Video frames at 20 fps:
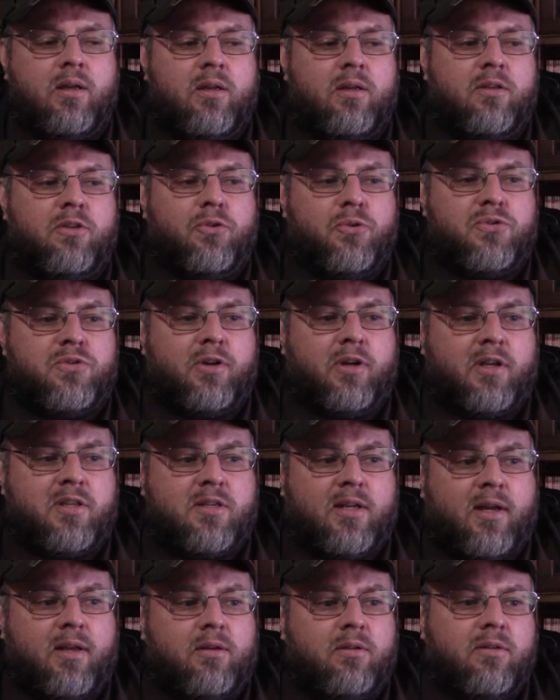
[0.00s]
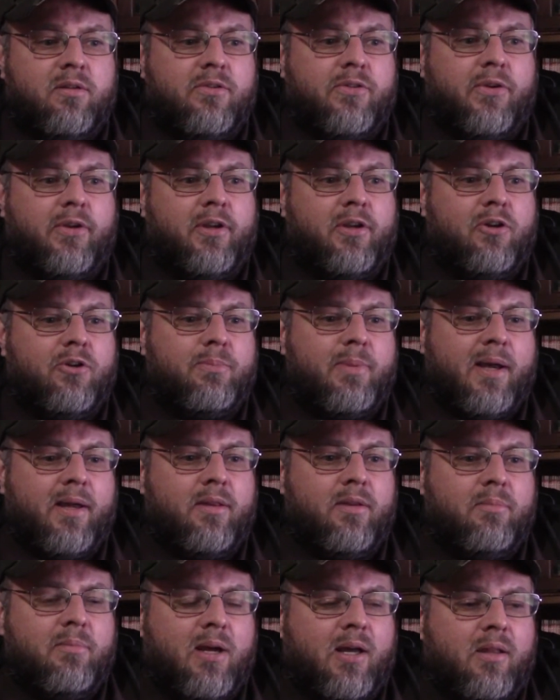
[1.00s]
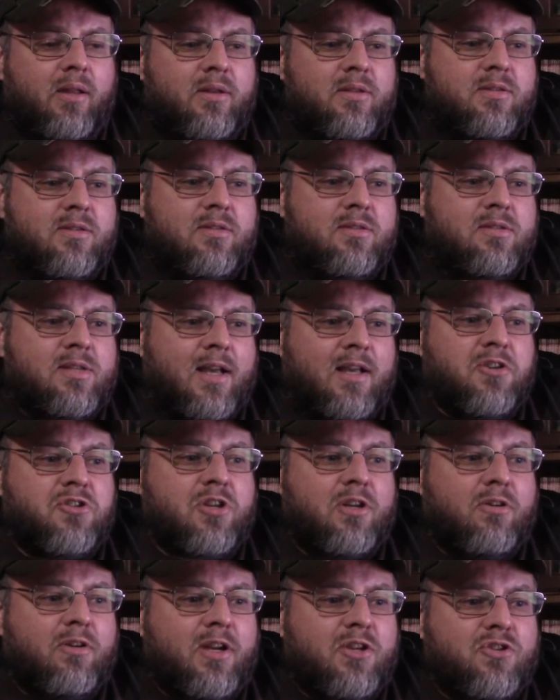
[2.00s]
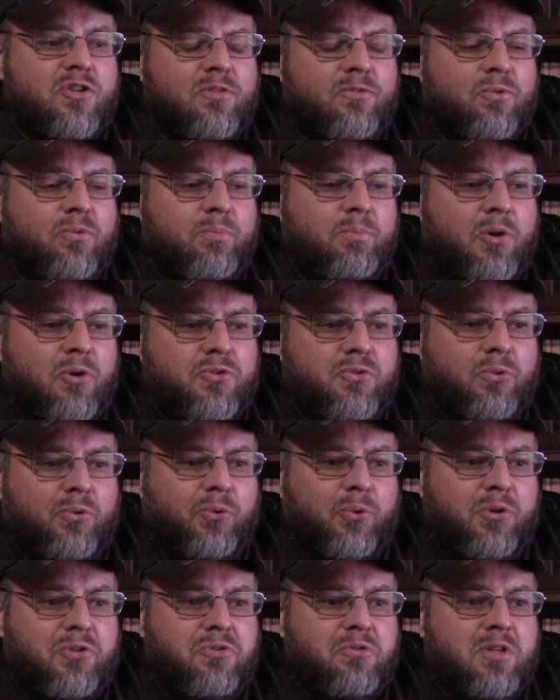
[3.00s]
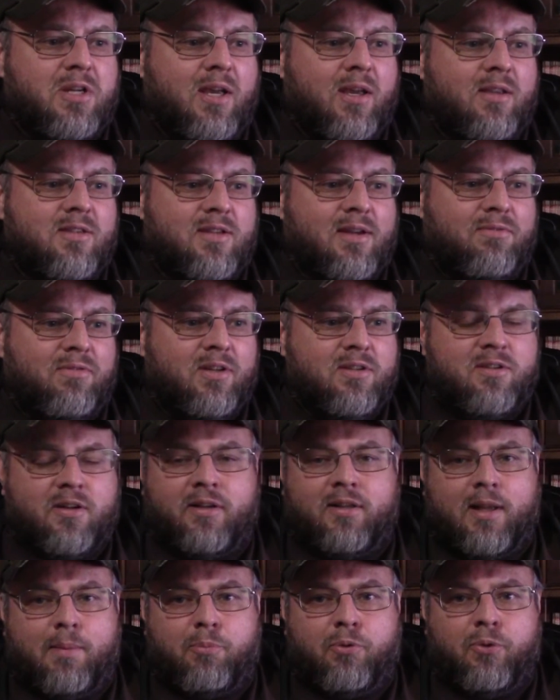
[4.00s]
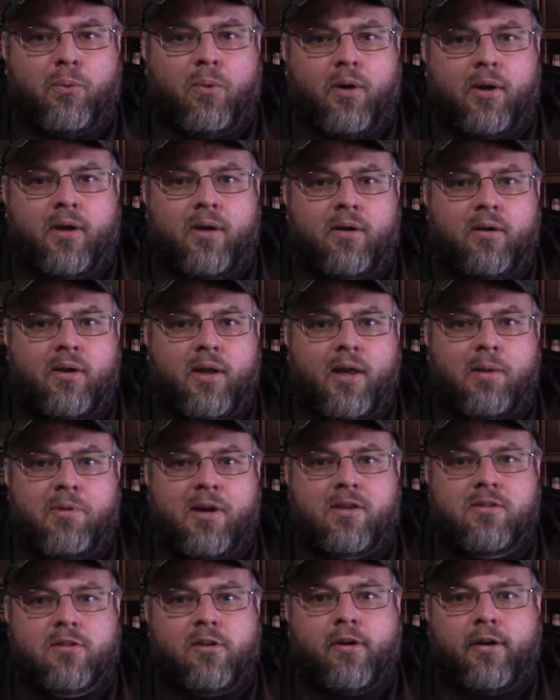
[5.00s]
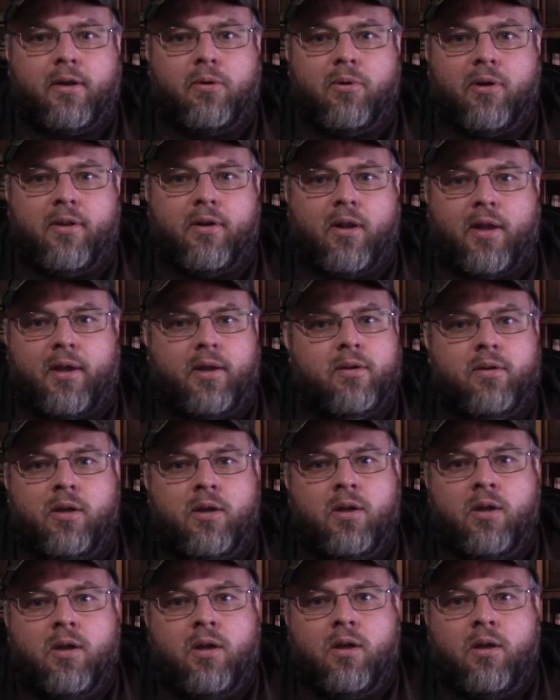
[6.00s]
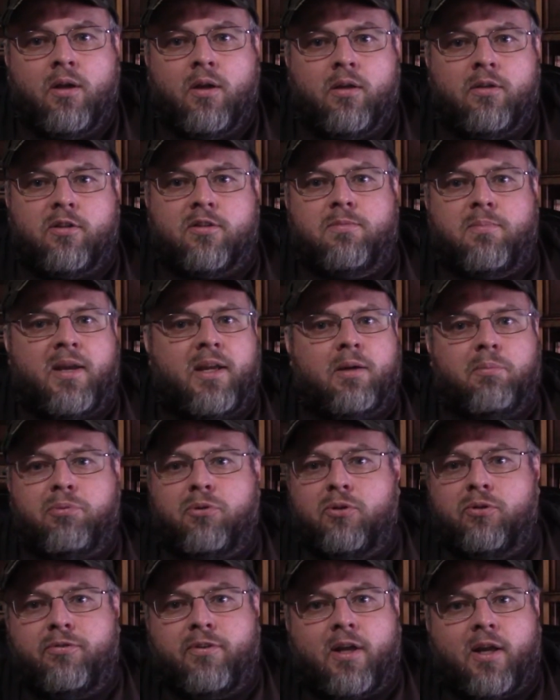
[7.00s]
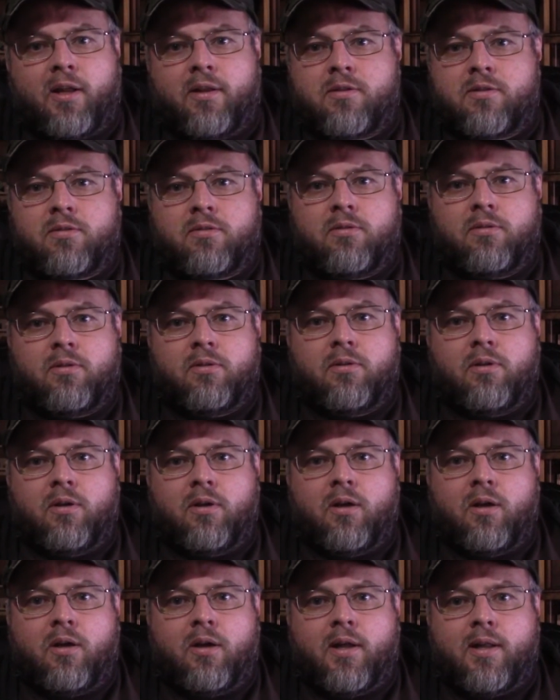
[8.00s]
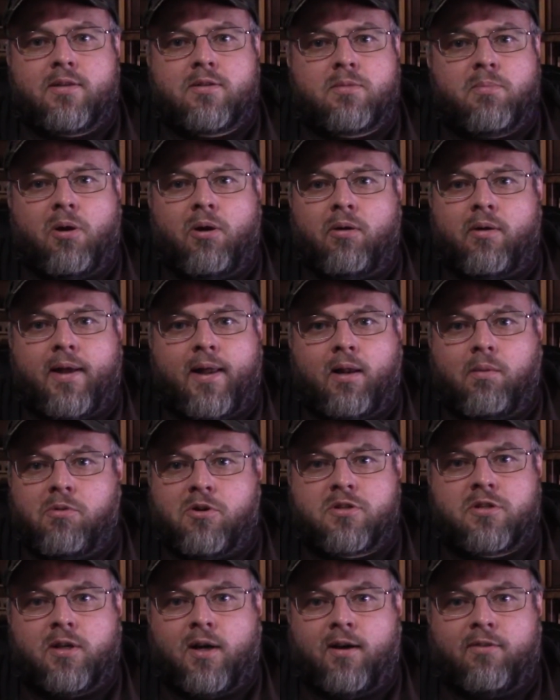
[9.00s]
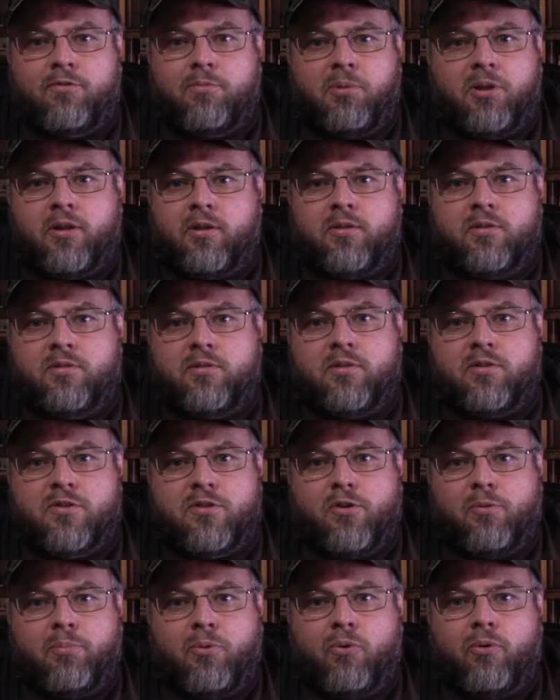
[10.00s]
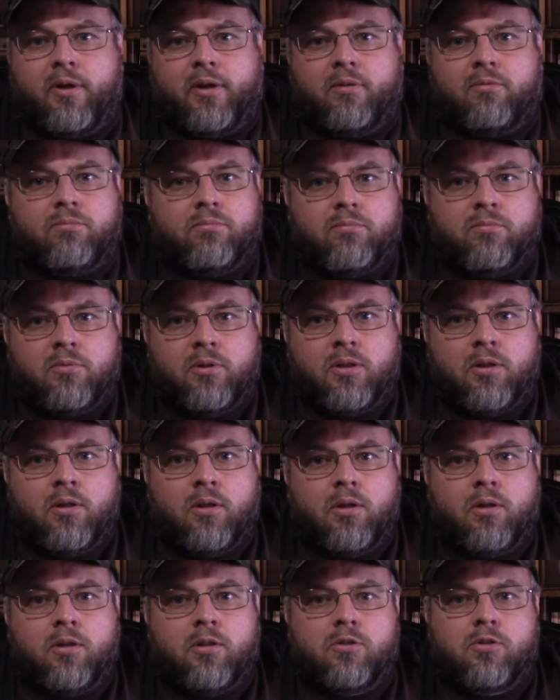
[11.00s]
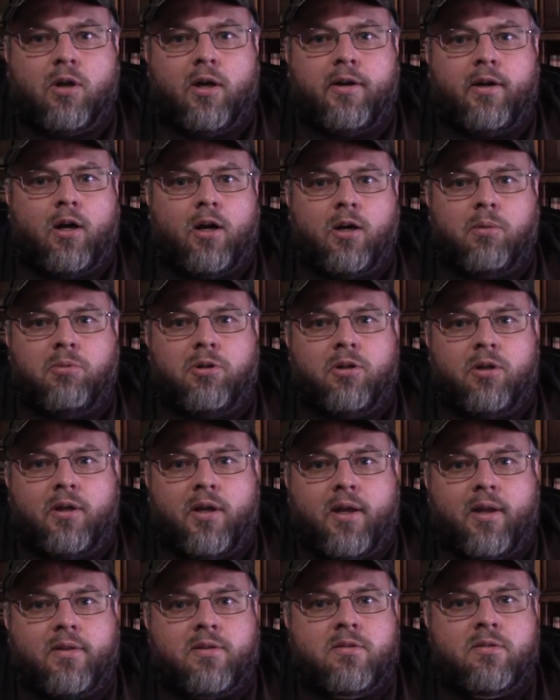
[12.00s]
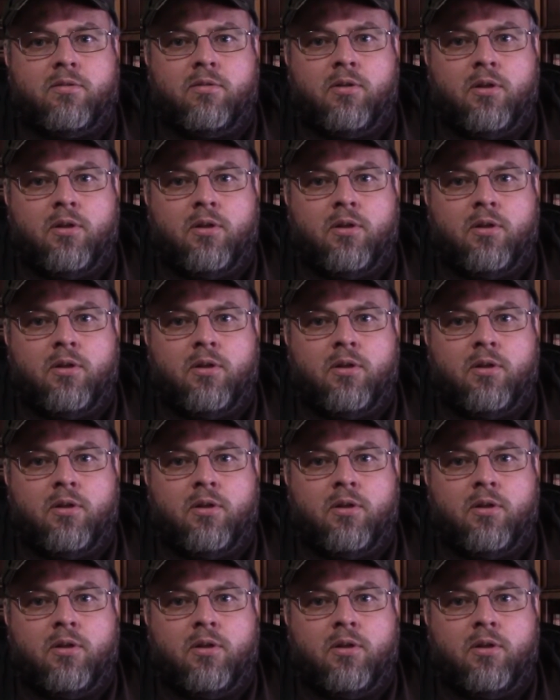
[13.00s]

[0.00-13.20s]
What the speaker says: to a certain extent. So, you know, by the second generation of post-World War II tanks, you have things like Leopard 1 and AMX-30, where they're like, just make it proof against small caliber stuff, because there's no point trying to armor against